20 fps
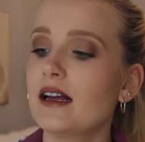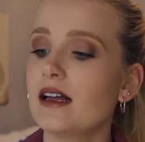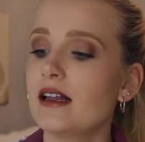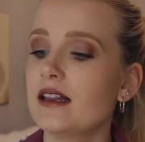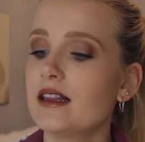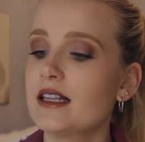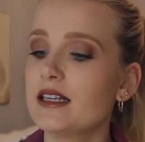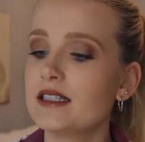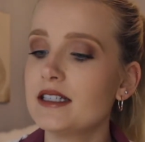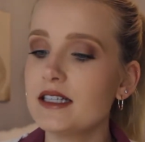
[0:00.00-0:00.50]

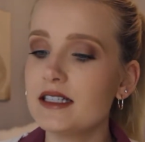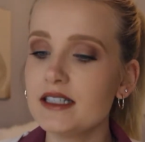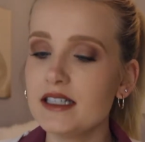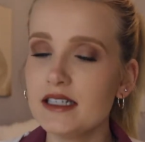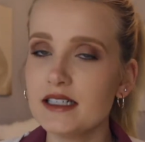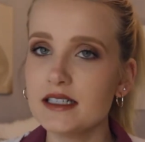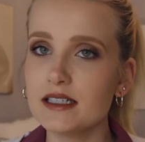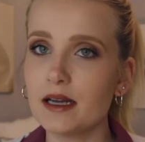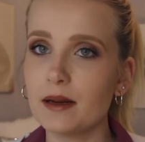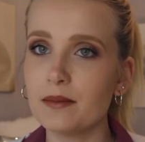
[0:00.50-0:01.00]
this
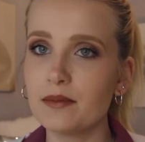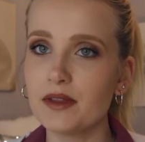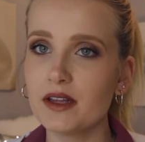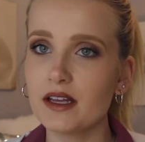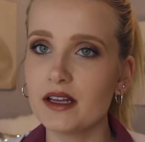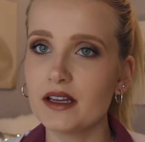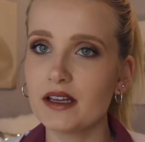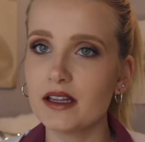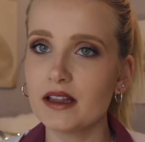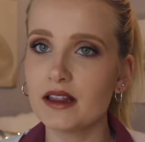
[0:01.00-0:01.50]
isn't
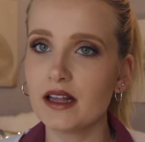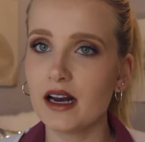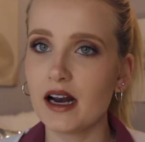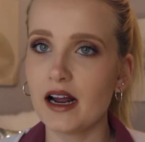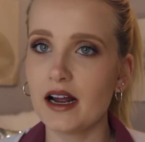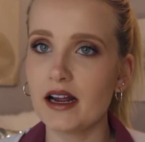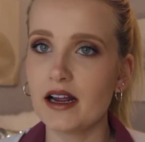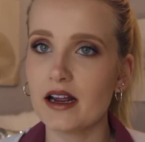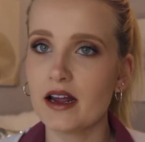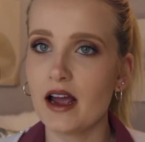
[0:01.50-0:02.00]
something that
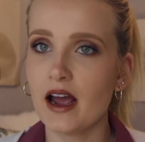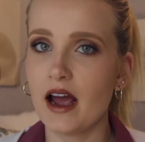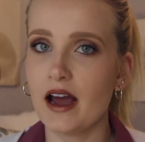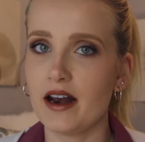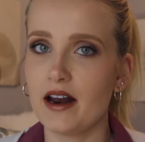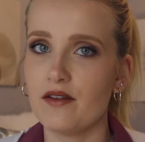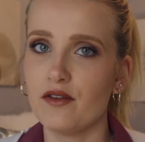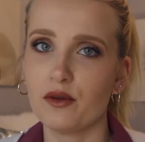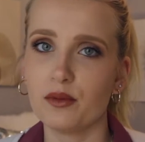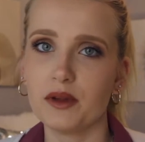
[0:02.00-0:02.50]
I
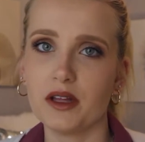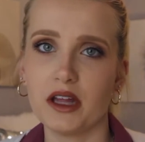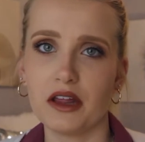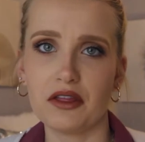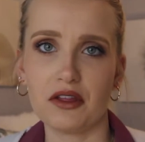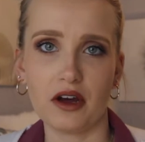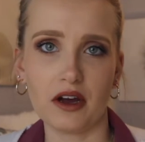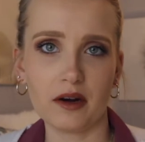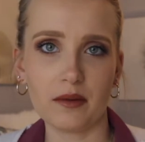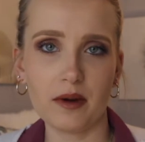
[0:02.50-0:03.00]
had ever really
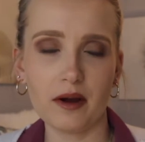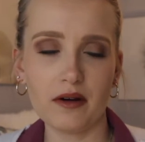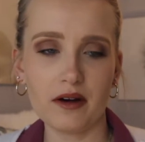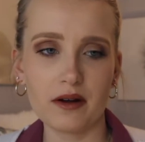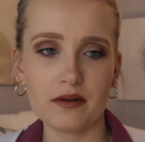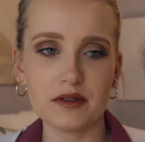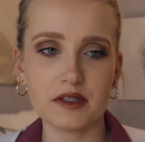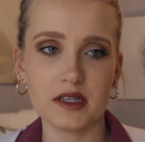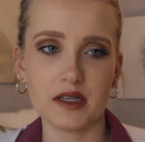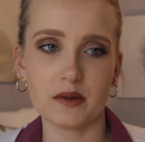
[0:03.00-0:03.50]
thought about.
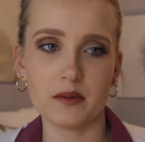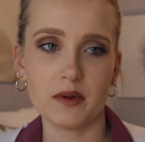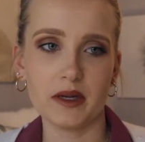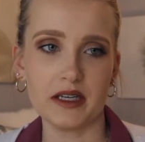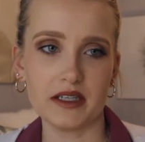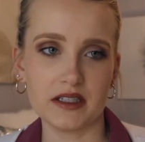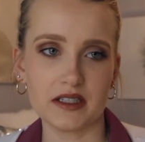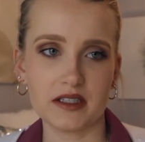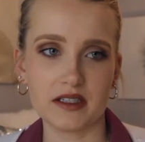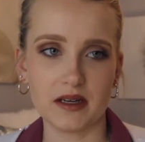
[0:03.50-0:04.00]
I was like,
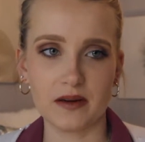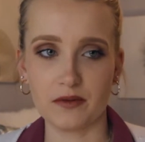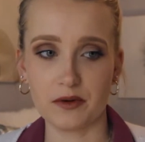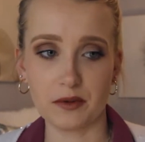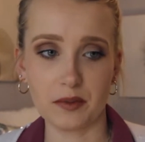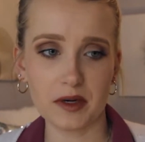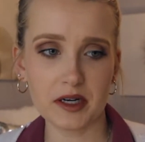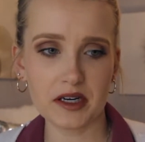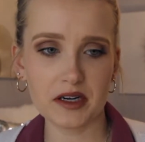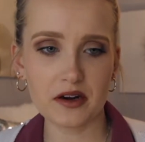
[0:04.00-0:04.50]
wait, doesn't
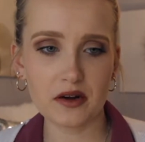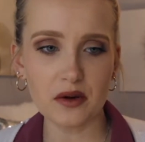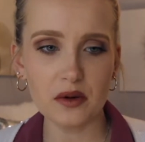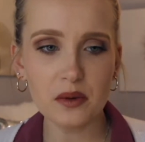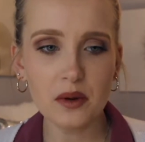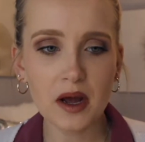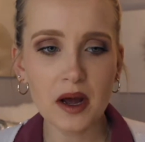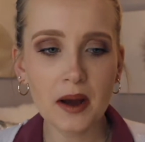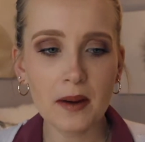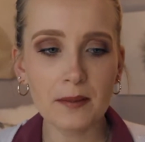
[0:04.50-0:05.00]
everybody
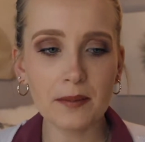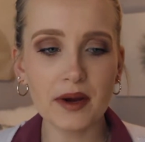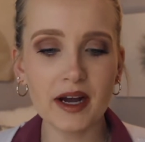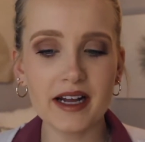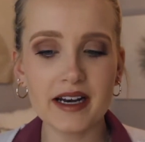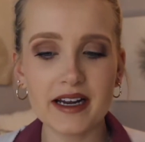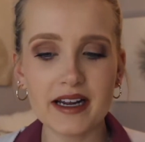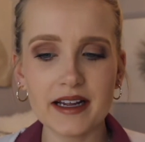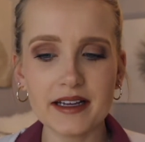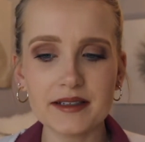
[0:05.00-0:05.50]
know?
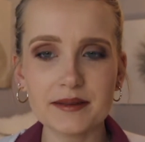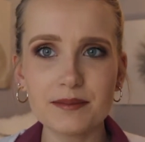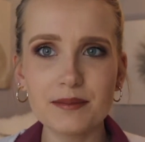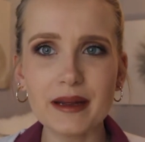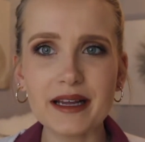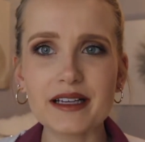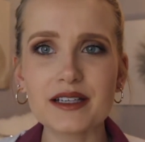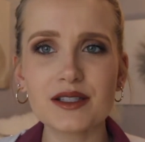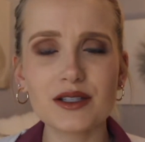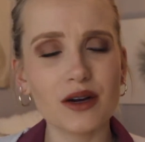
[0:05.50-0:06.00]
But it
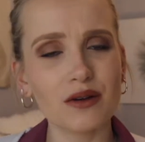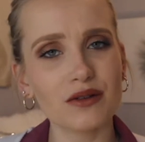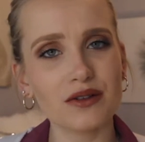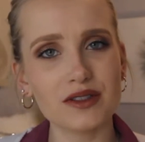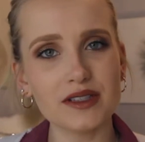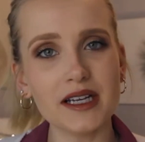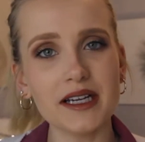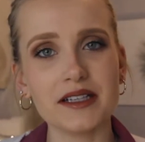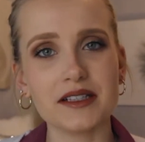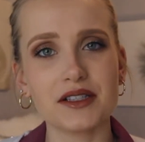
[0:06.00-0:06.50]
makes total
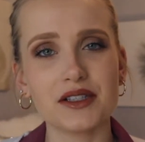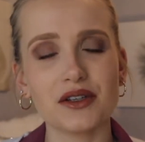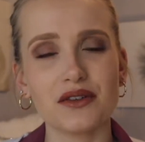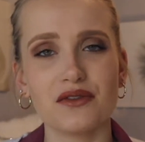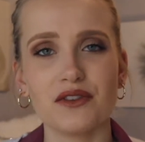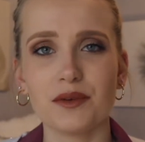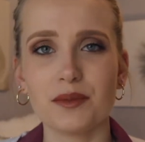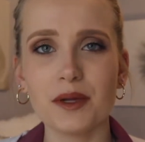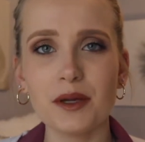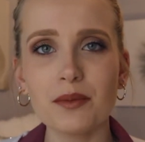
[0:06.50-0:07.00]
sense. So
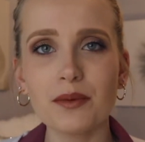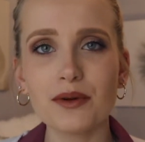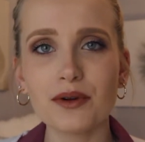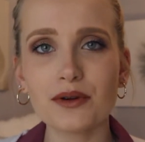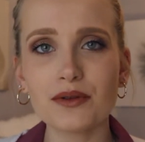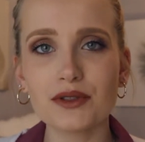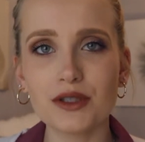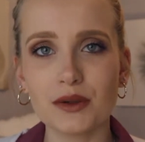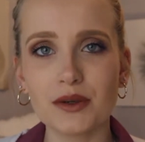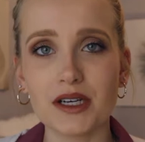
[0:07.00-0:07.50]
for people
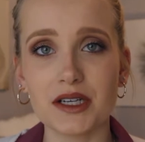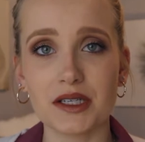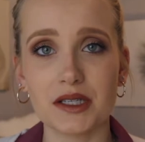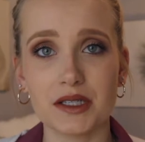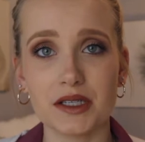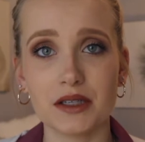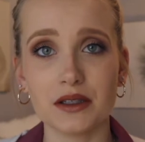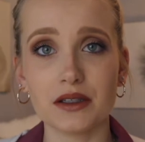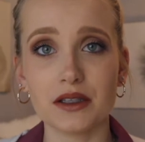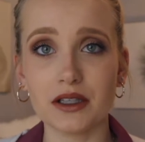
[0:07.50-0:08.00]
who don't
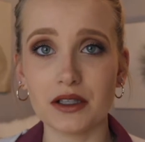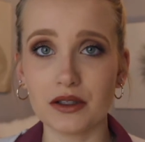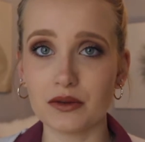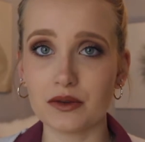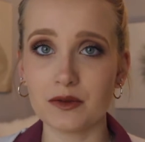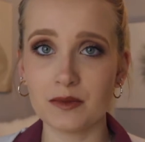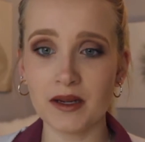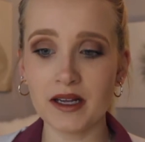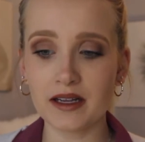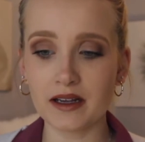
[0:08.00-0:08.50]
necessarily
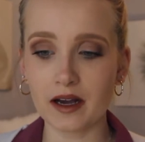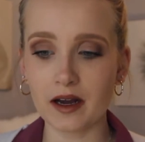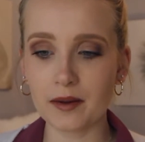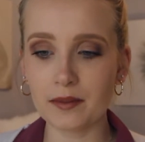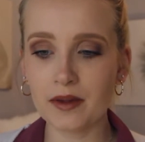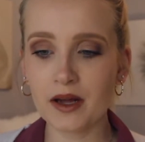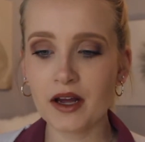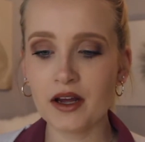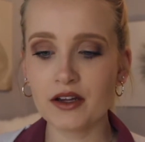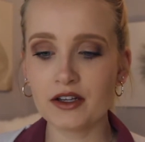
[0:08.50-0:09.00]
use
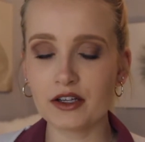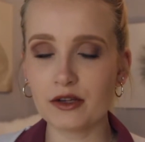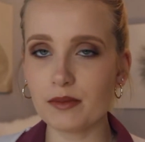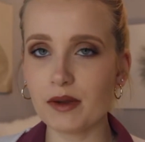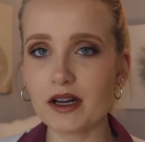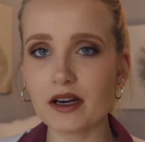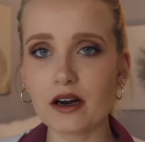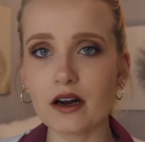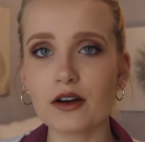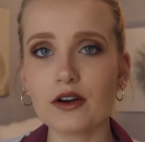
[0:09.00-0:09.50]
makeup, you
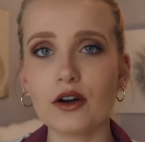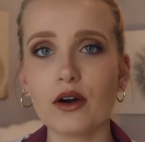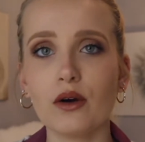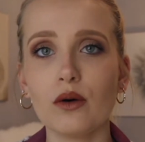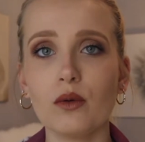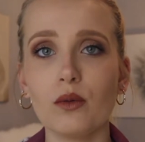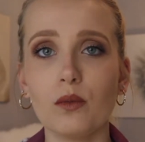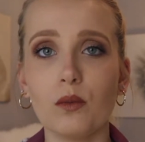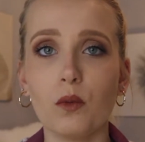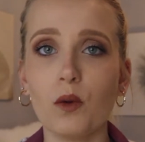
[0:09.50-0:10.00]
may not
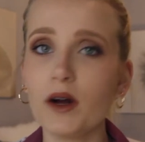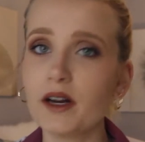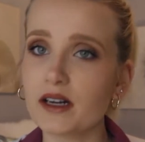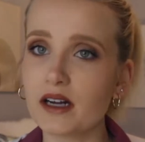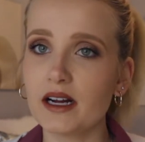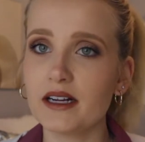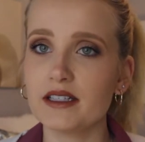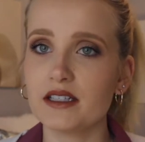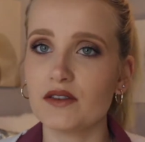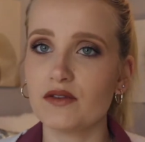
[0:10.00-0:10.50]
know what
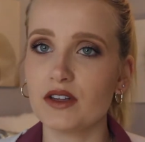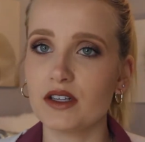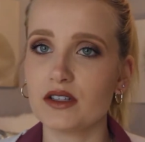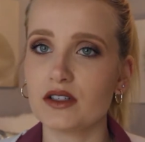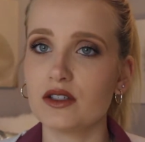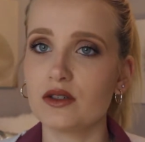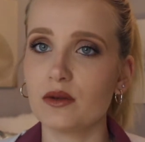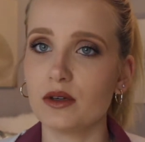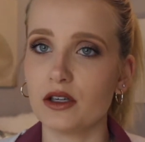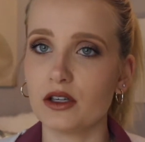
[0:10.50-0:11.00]
kinds of things
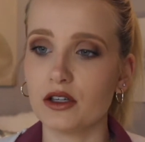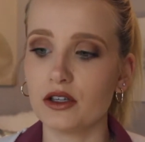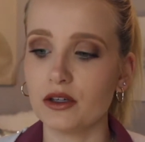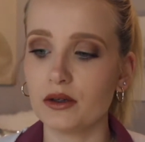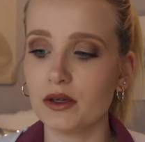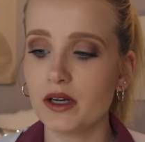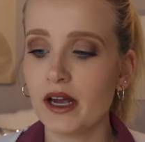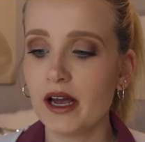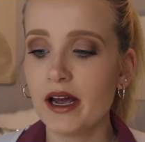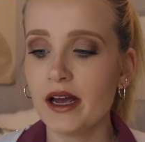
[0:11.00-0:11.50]
to
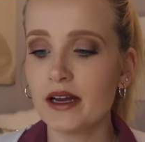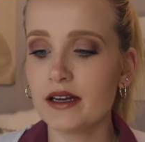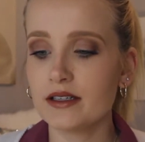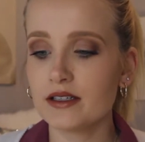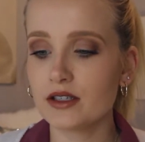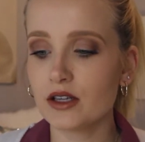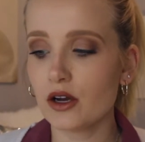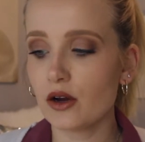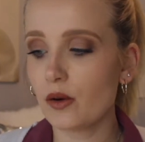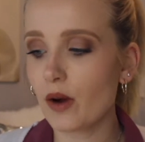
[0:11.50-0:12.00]
include.
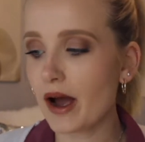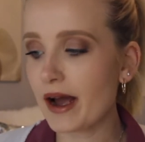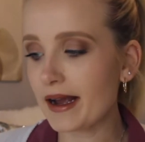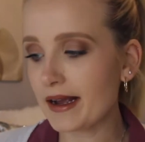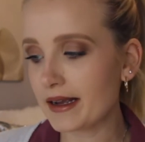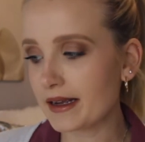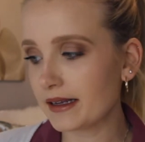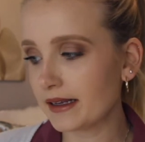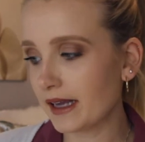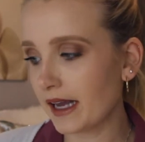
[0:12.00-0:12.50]
So
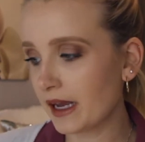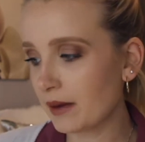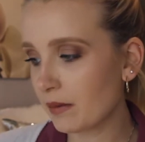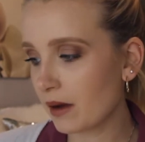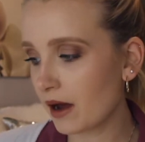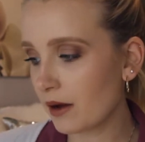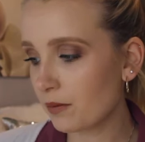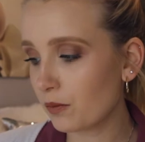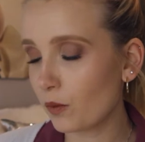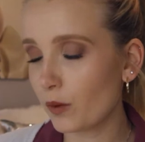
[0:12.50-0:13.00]
I came
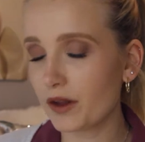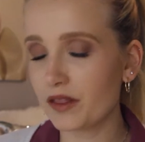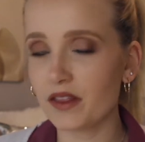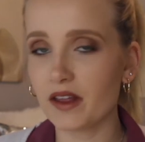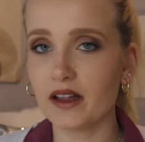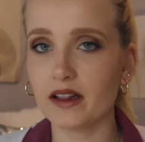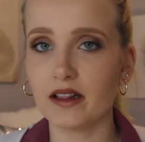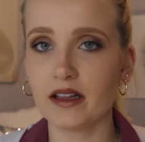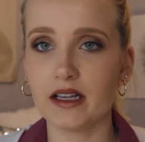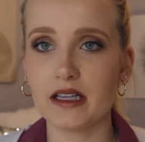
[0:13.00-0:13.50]
up with
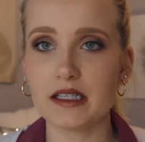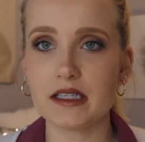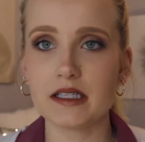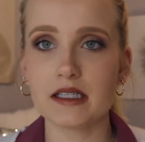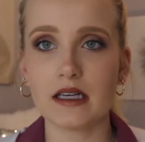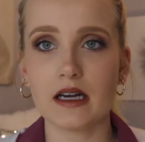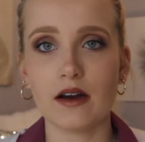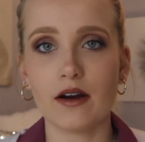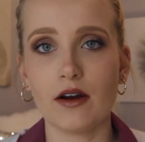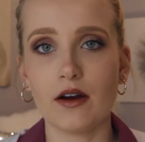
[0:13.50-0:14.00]
a
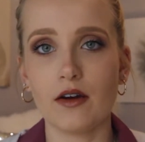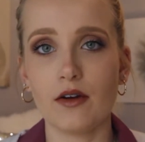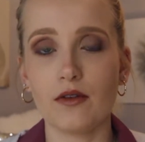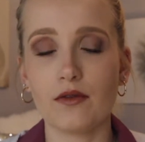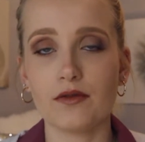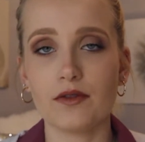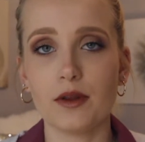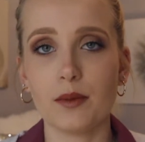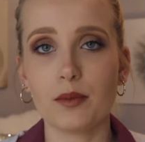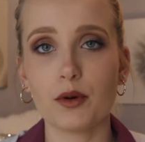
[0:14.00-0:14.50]
list
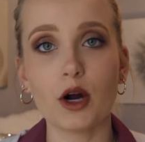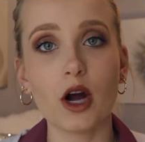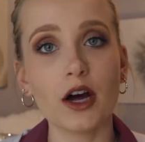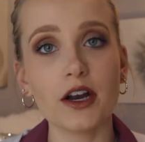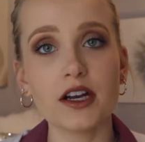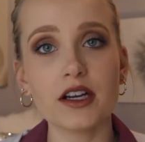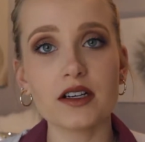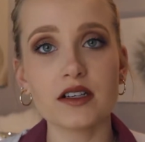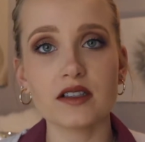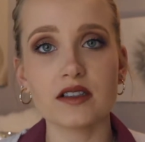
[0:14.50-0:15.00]
of the
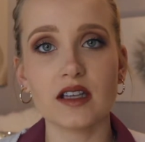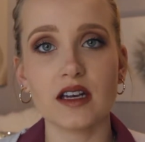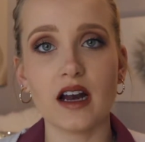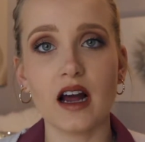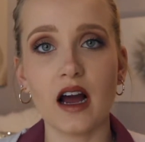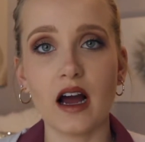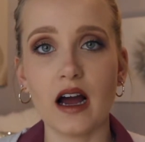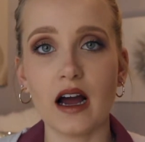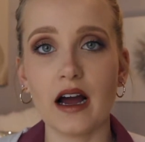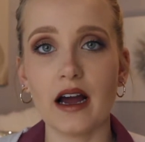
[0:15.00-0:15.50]
products that
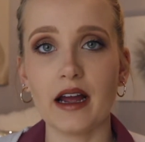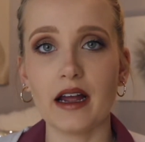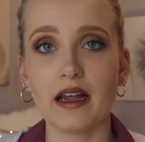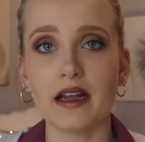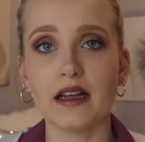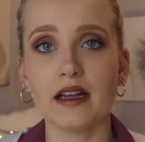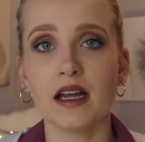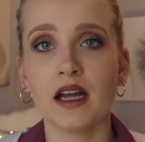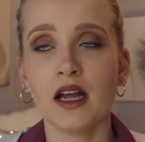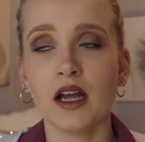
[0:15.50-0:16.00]

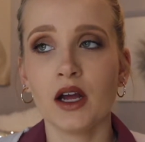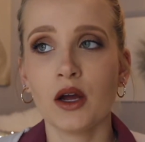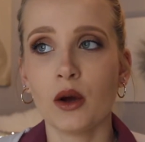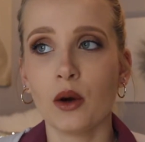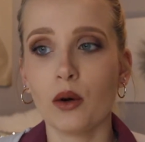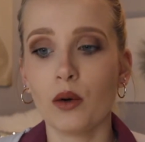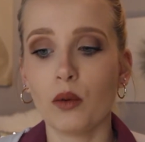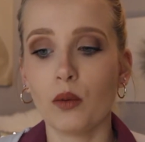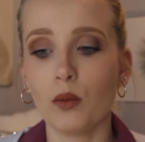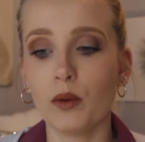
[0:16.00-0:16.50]
I
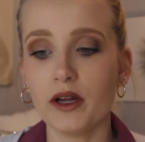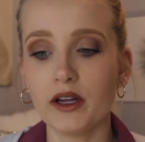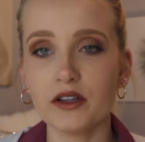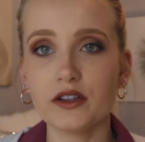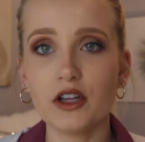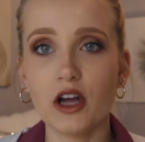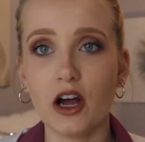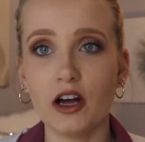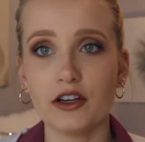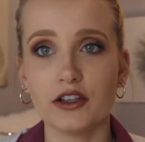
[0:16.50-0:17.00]
will
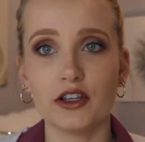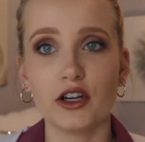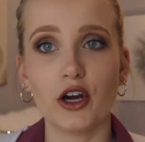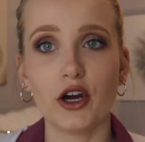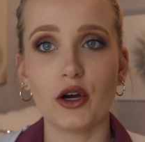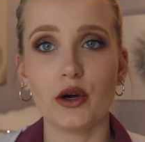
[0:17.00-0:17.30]
not